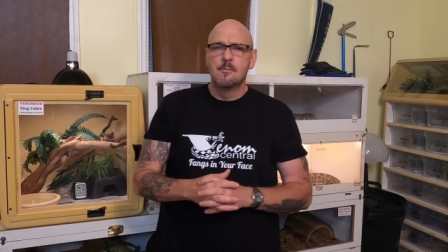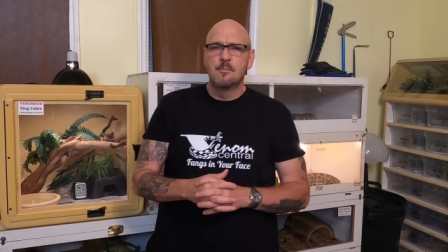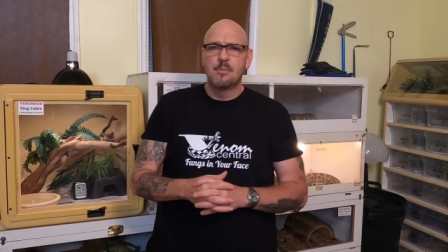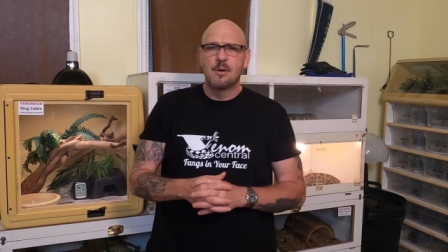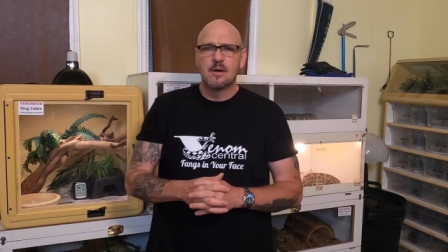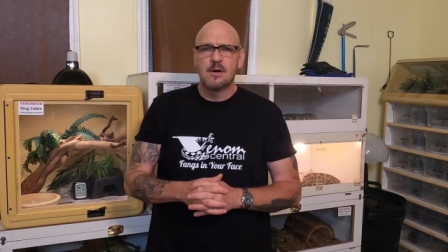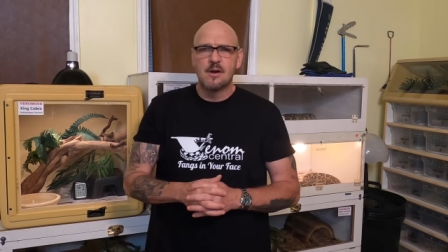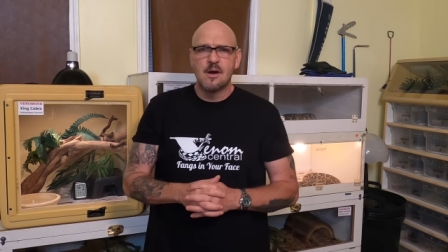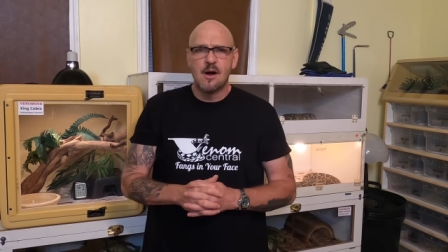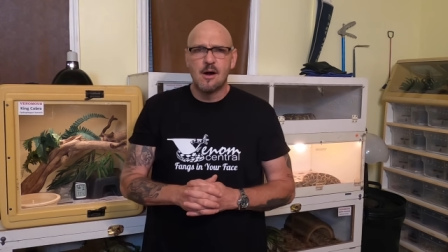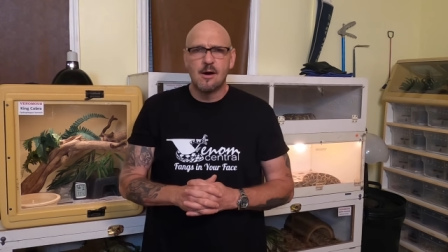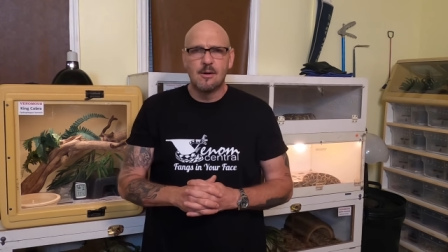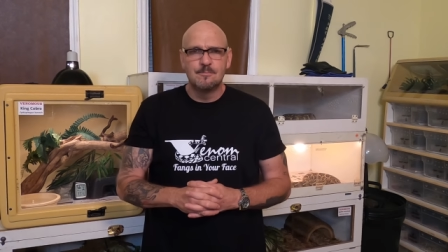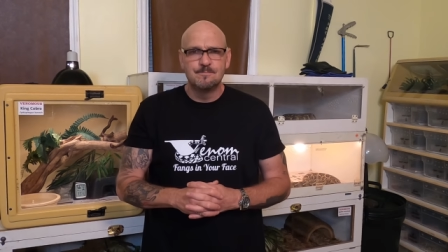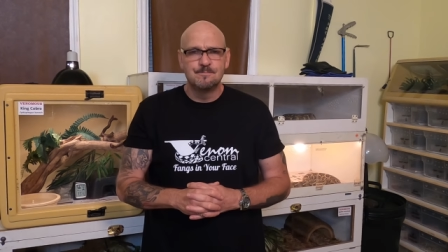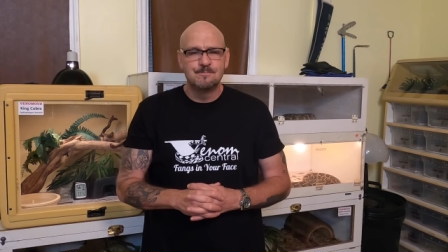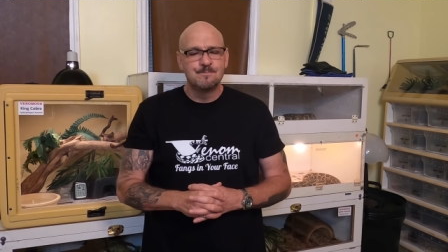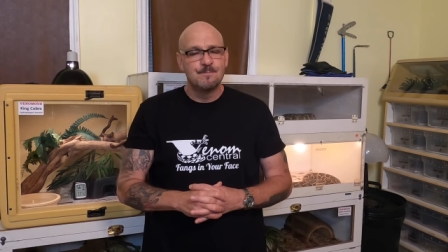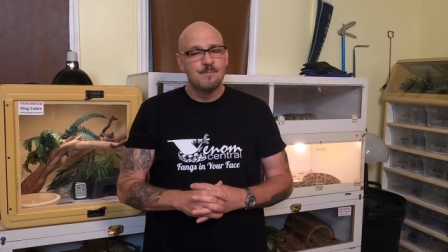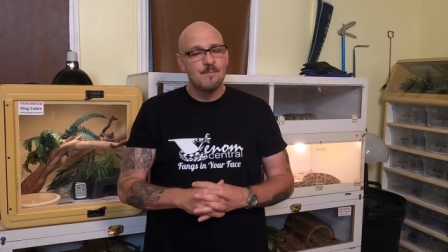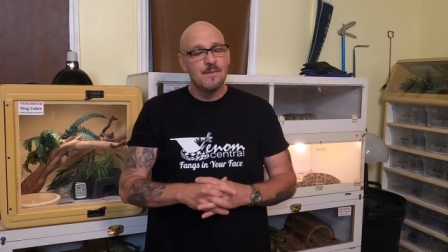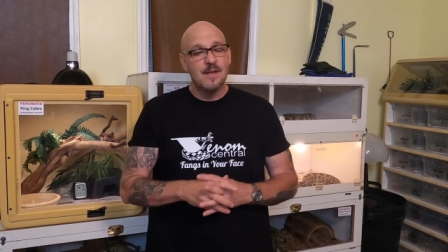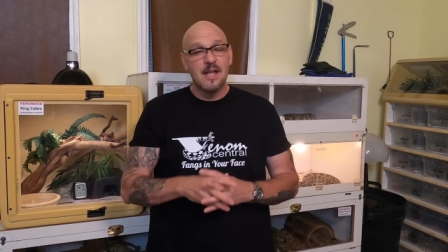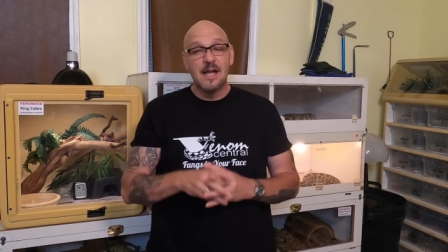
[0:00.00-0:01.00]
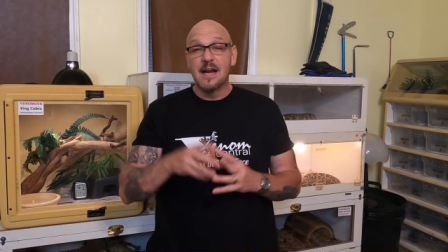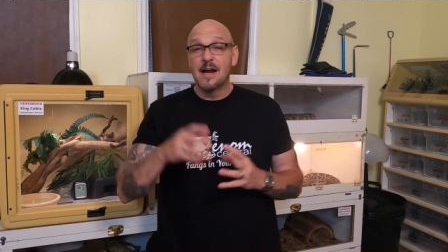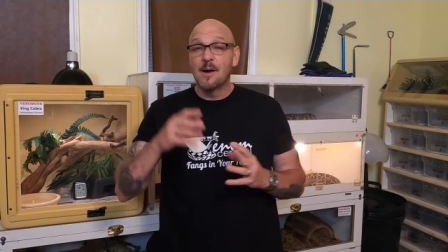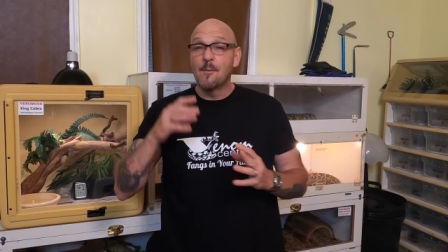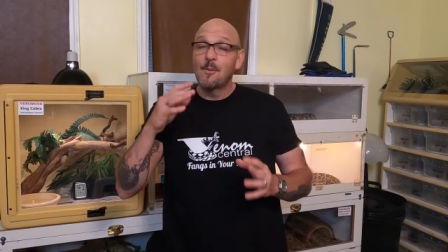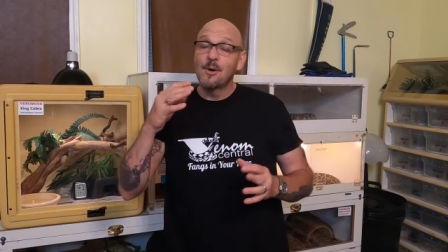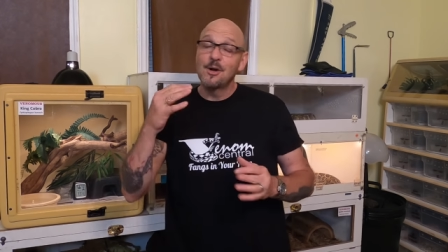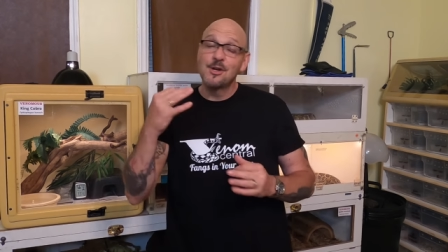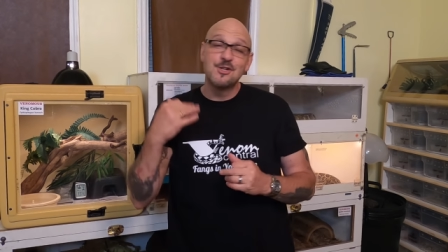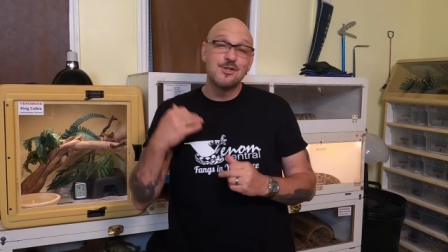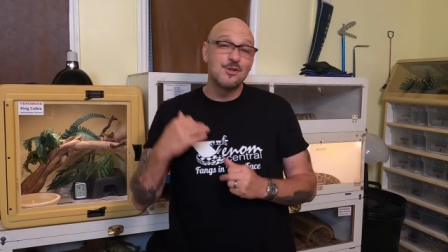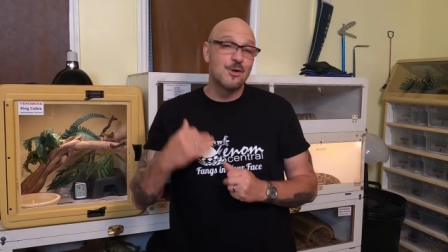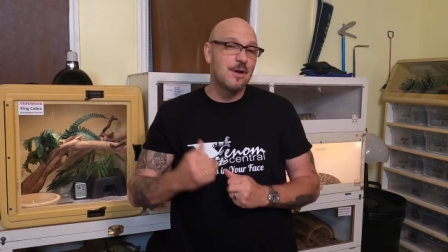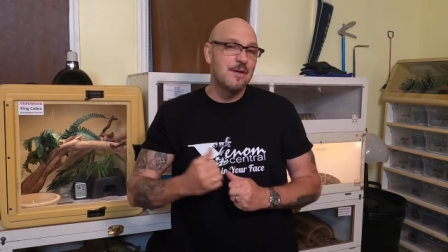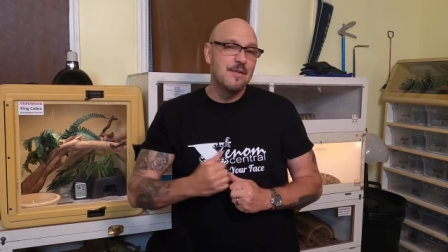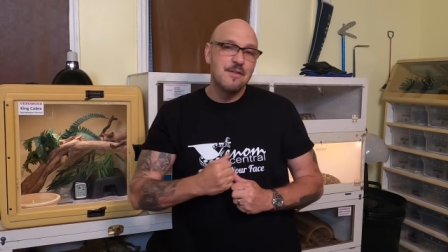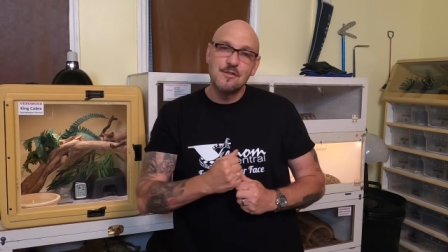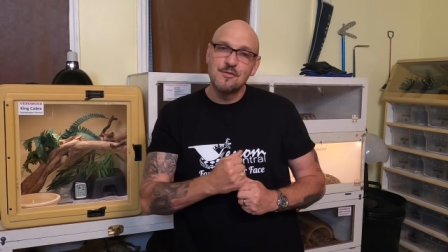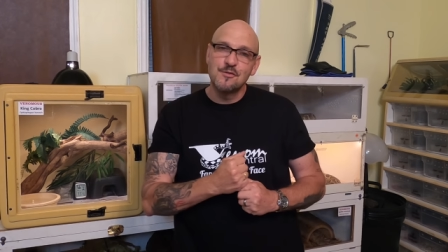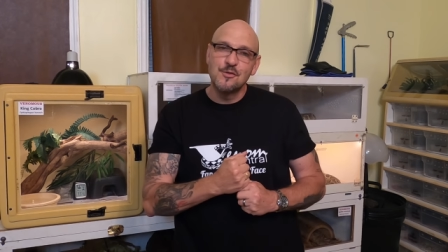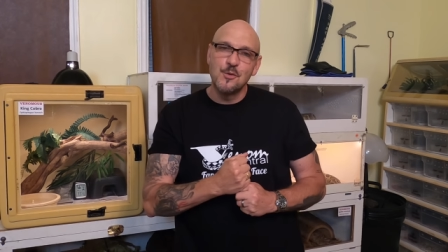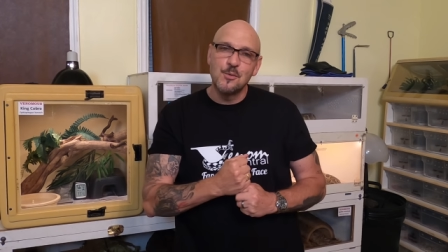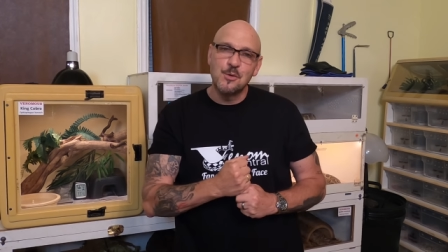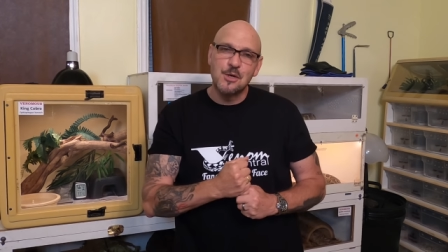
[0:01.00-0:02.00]
But um, and I want to show you
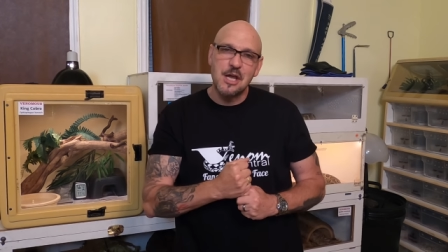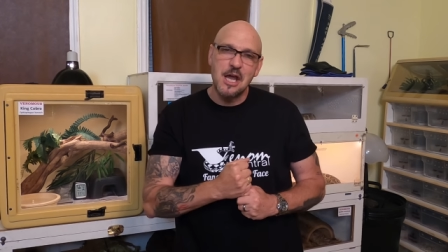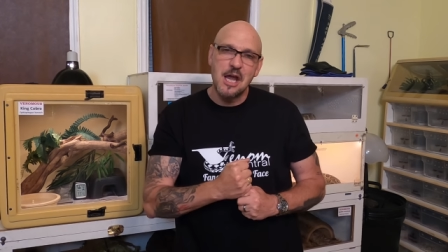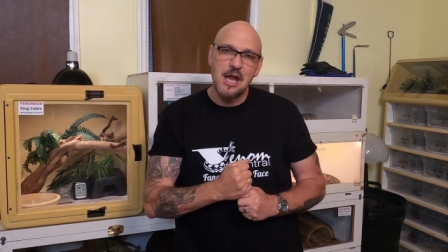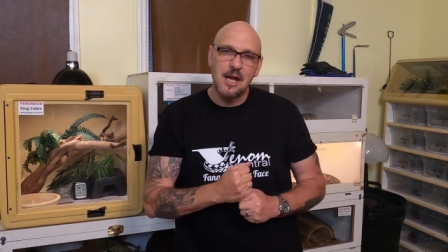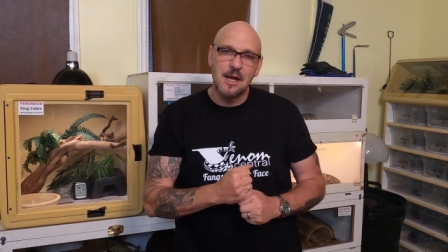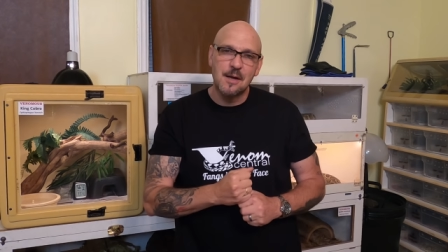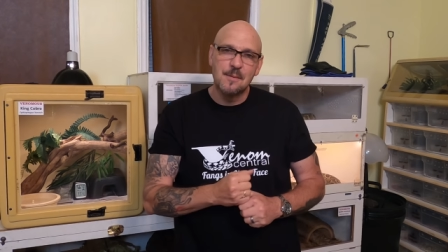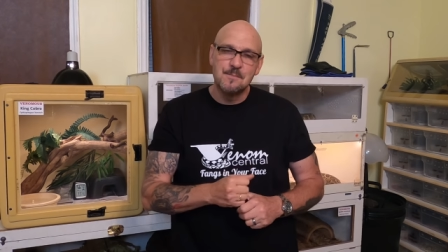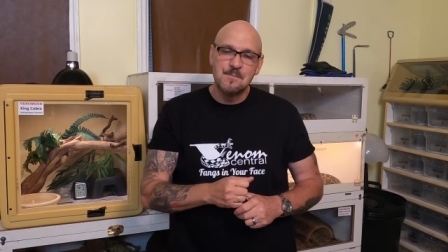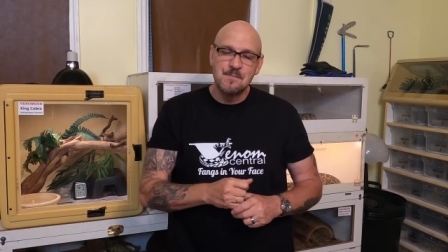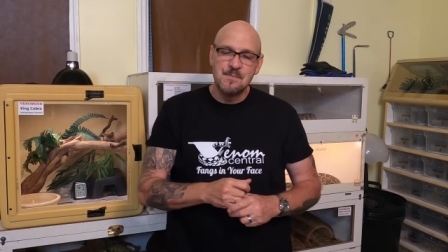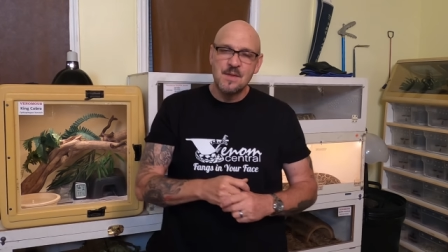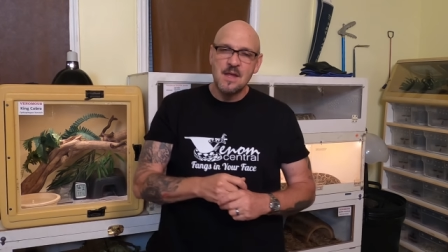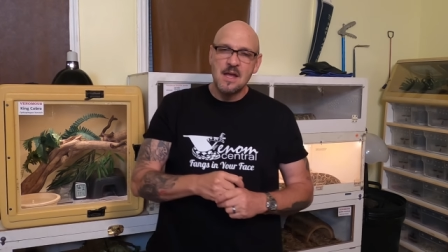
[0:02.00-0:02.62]
this new king.